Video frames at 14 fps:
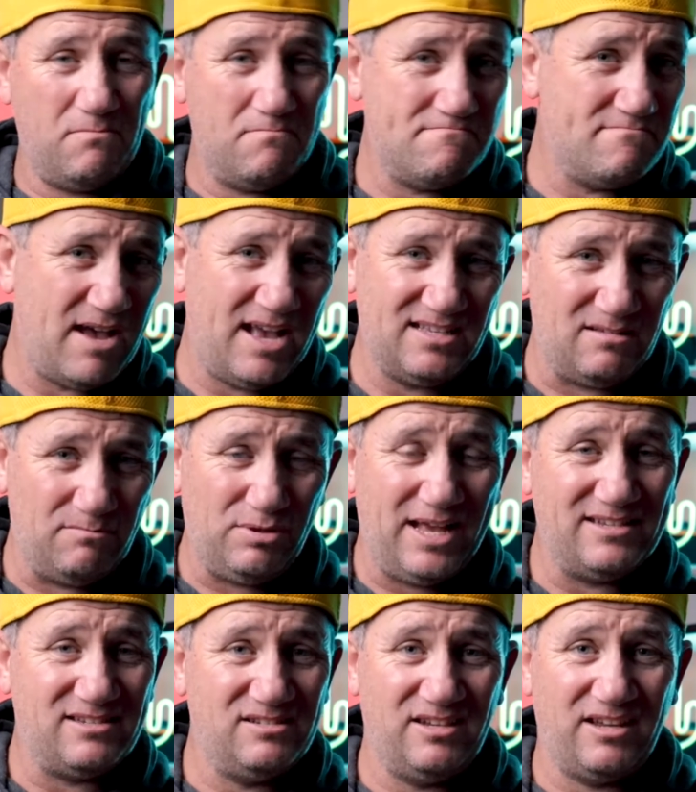amazing
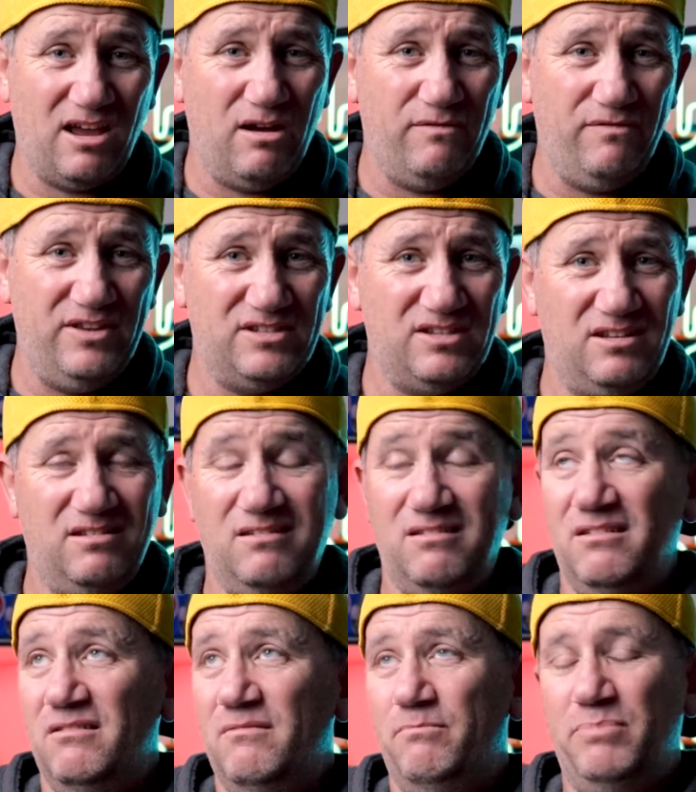places to go and visit,
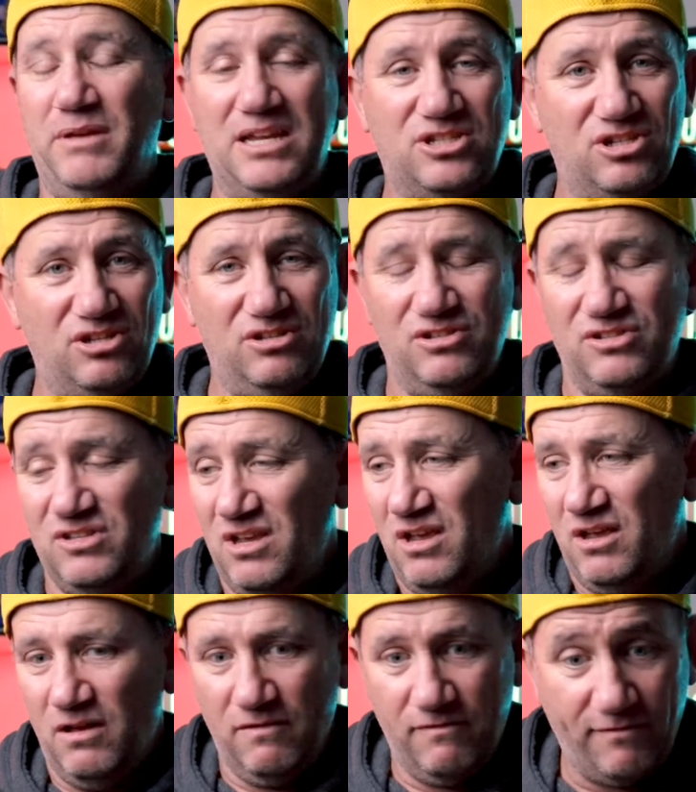beaches,
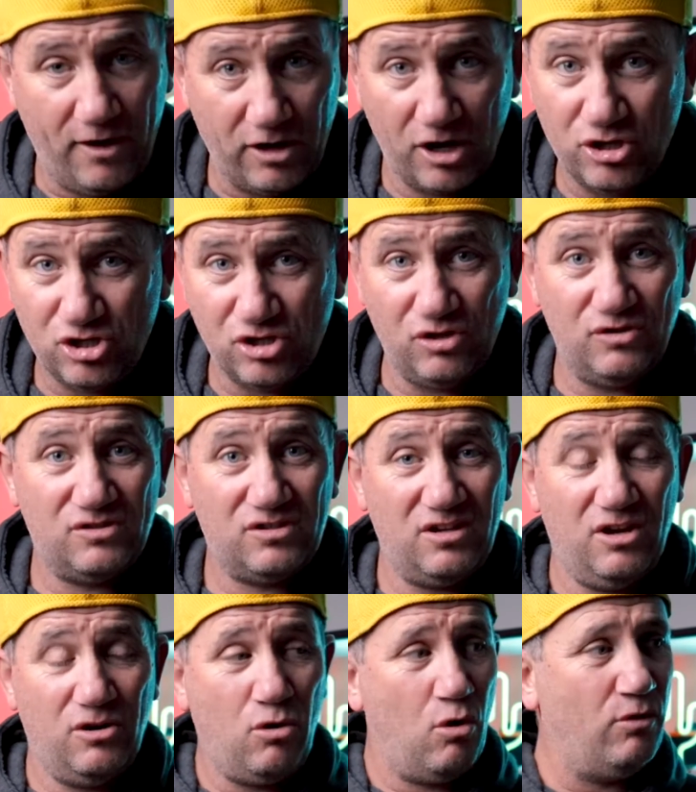photo shoots,
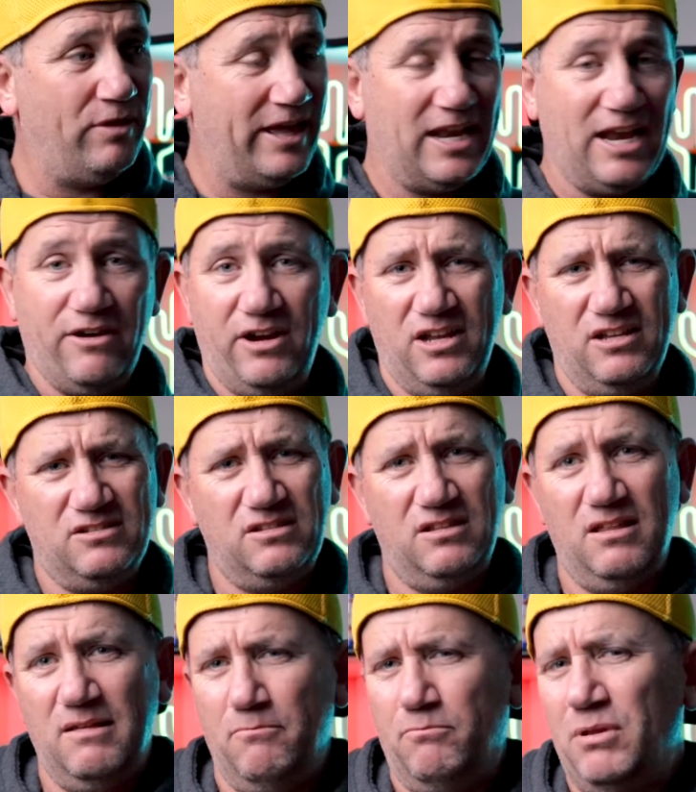and all that areas,
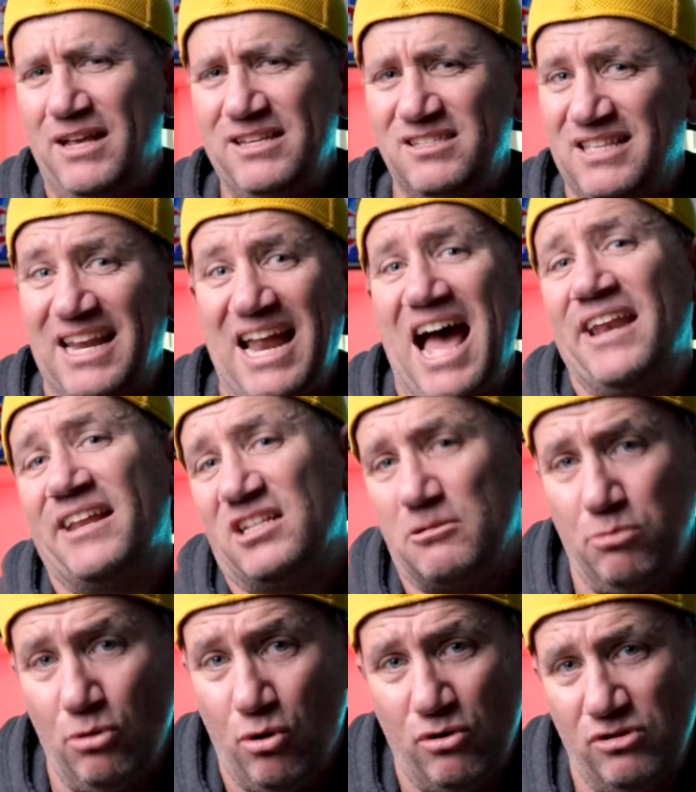places that are
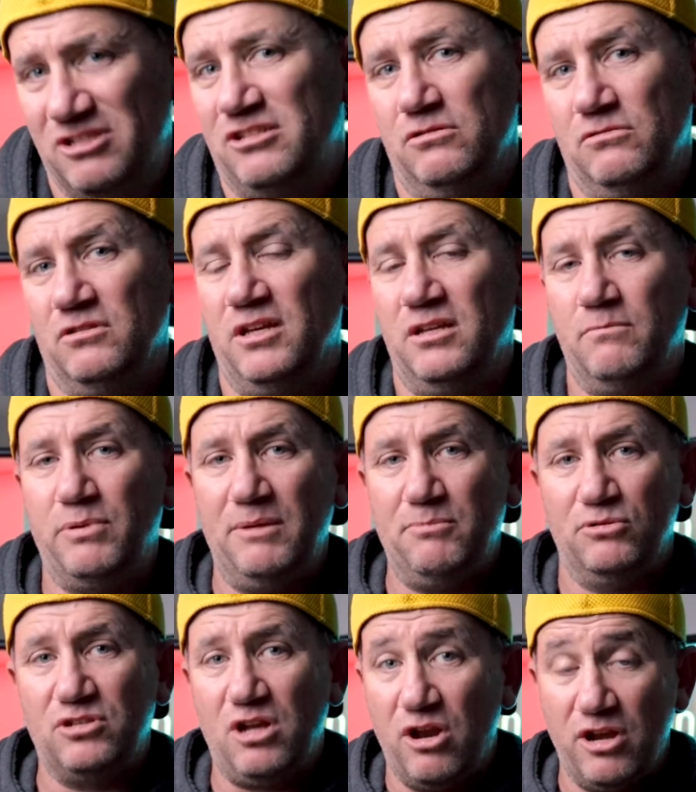unexplored still that
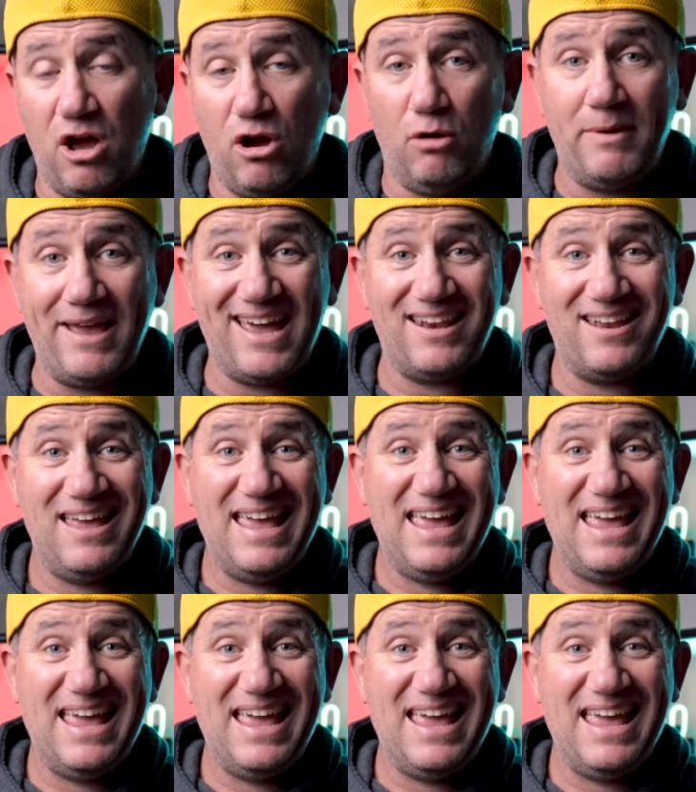people don't know about,